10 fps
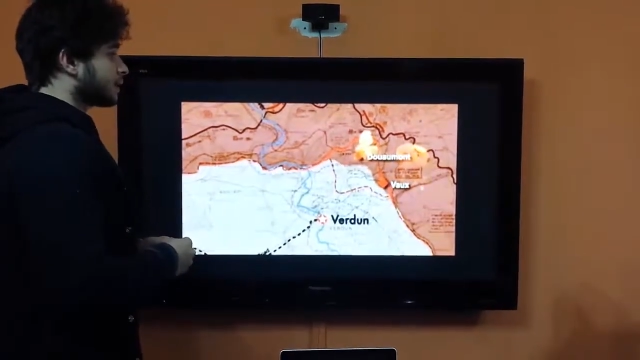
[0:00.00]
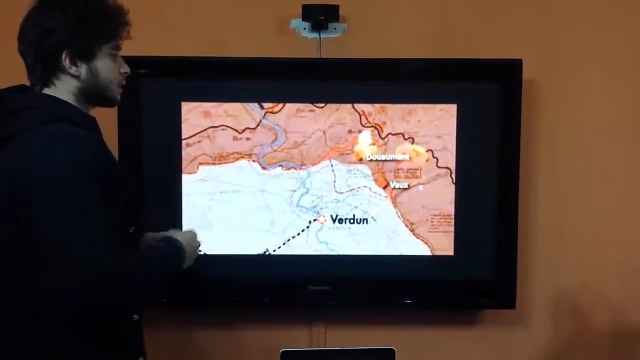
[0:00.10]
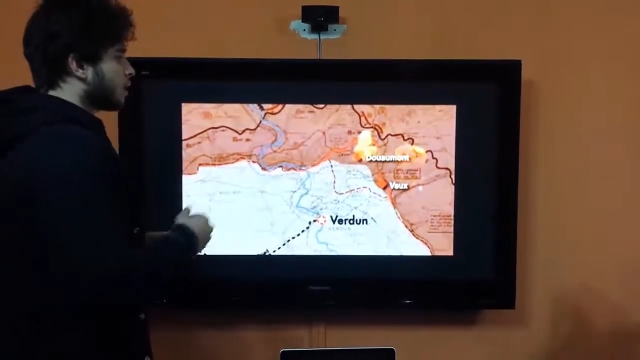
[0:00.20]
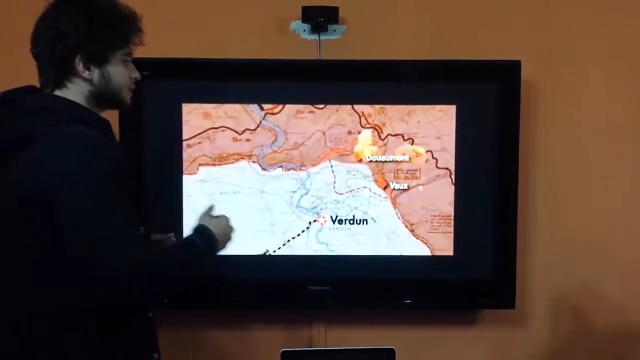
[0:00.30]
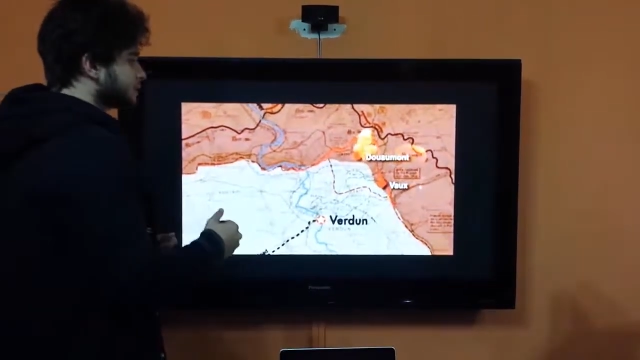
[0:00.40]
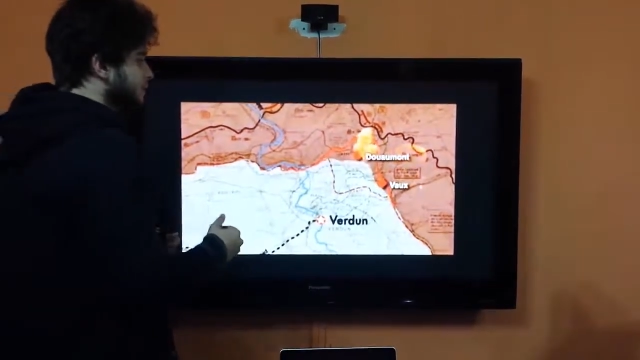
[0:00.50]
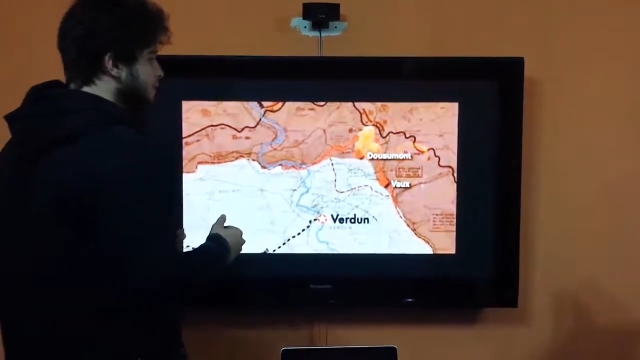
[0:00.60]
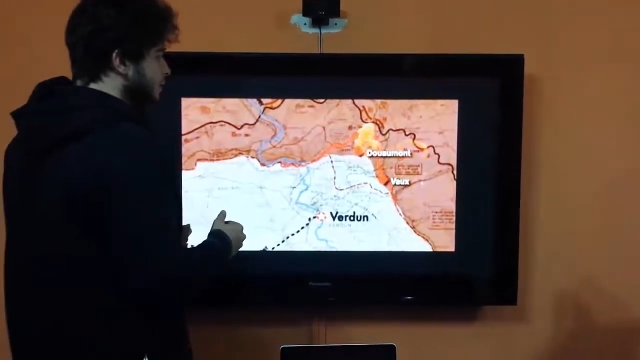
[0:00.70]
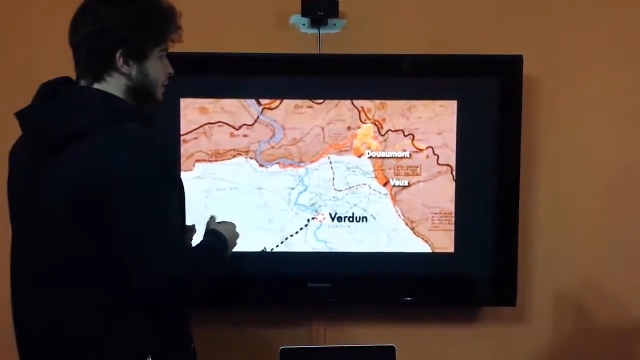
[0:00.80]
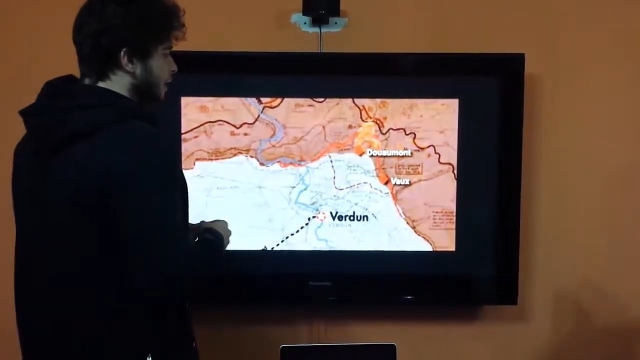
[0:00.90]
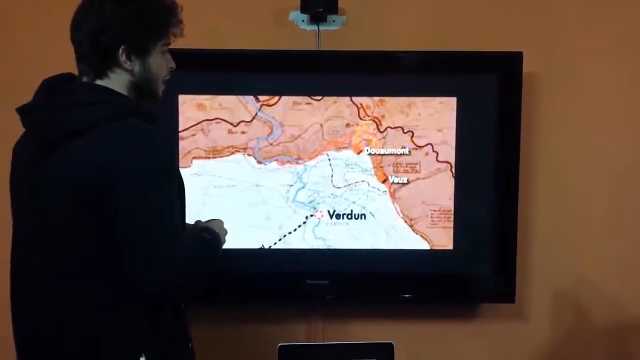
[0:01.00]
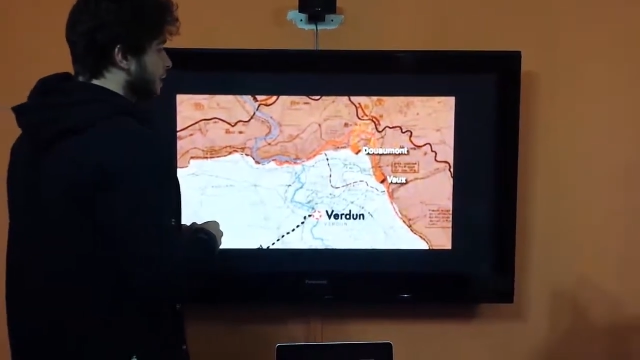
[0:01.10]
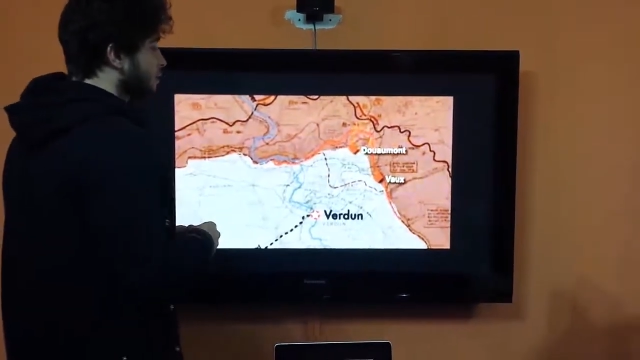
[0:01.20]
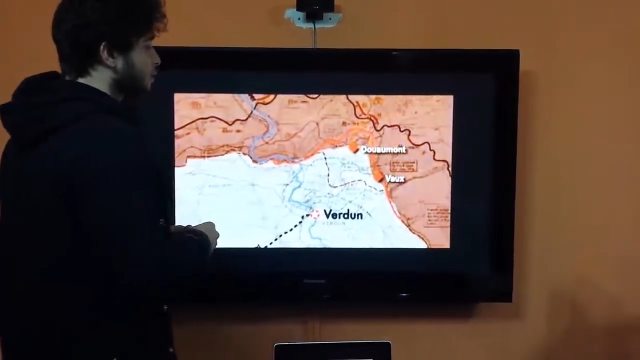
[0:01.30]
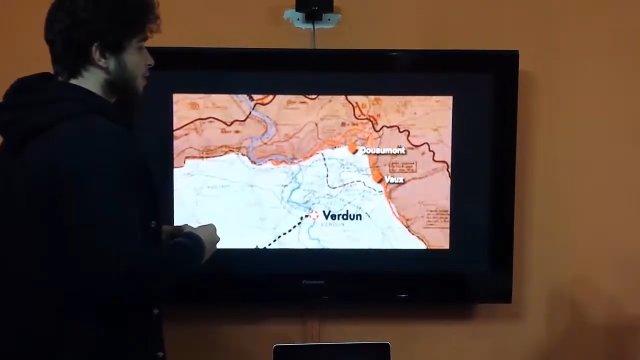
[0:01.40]
they lost it, and
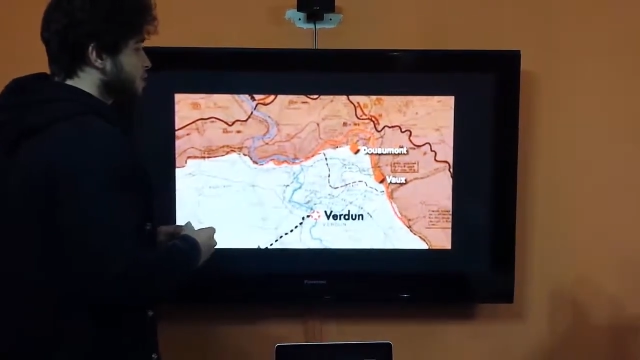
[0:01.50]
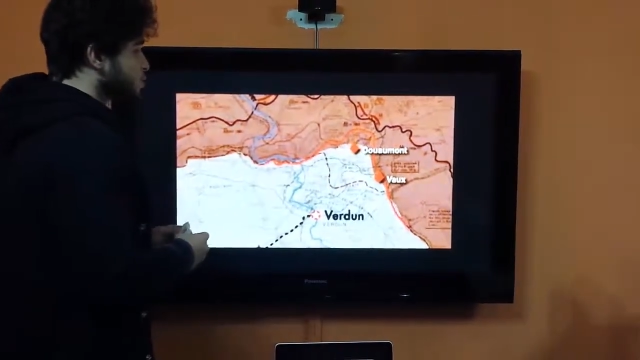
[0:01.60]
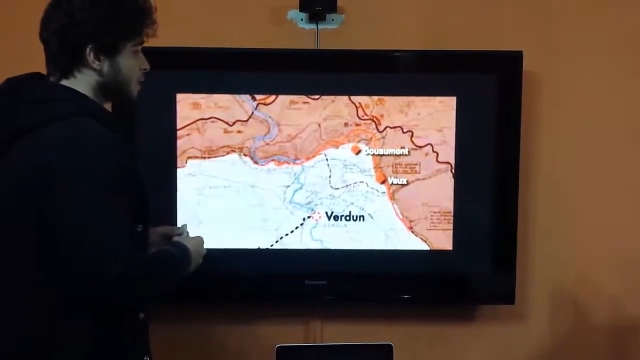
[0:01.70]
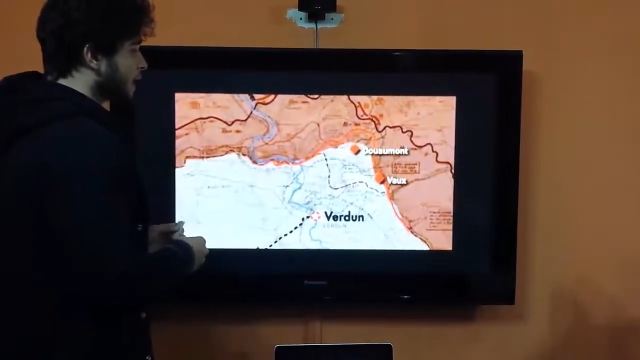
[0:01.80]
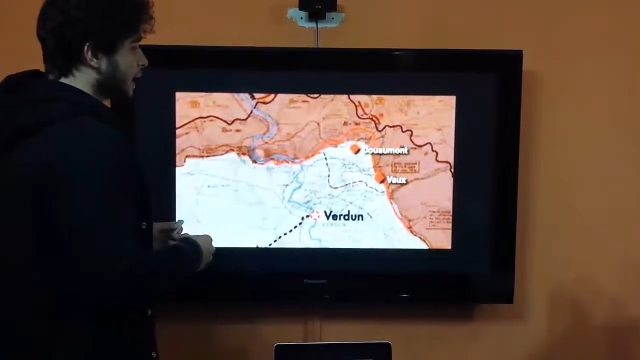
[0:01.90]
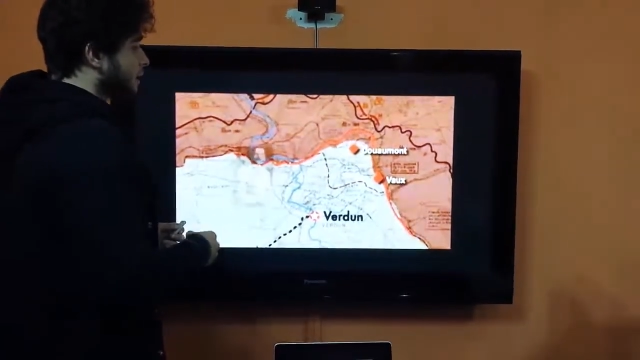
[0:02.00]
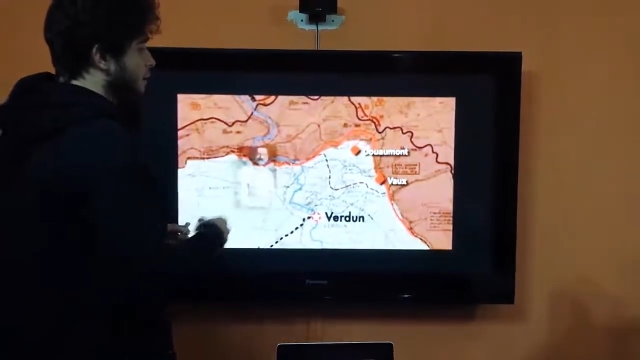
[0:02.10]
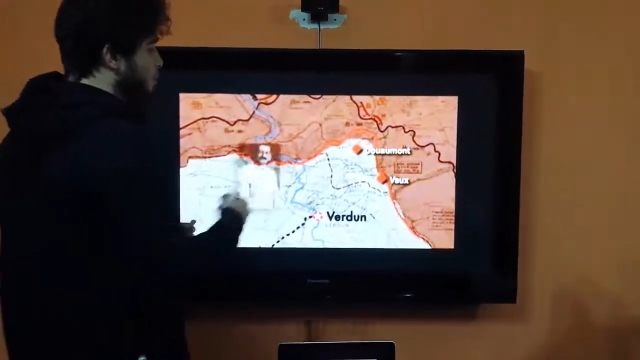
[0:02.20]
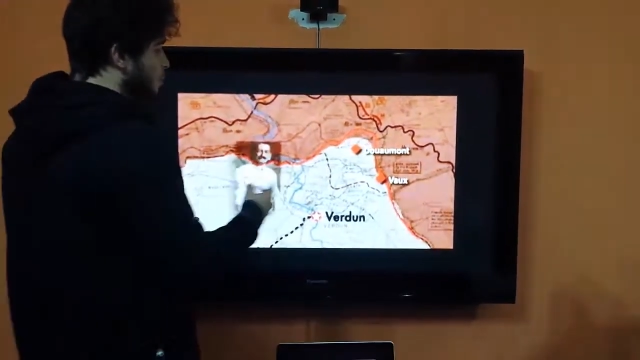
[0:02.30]
the French regained